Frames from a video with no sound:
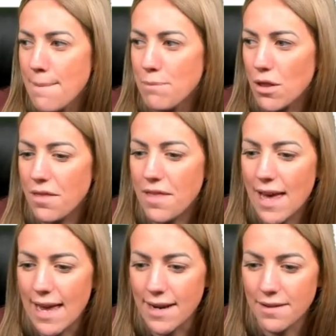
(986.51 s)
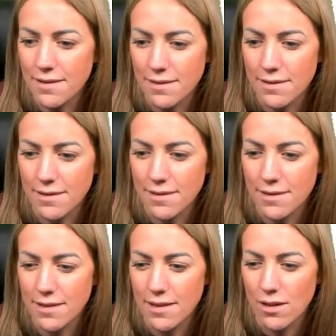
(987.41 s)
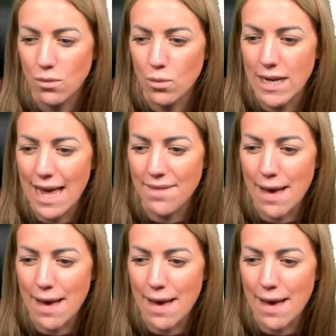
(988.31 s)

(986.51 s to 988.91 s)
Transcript: But then we let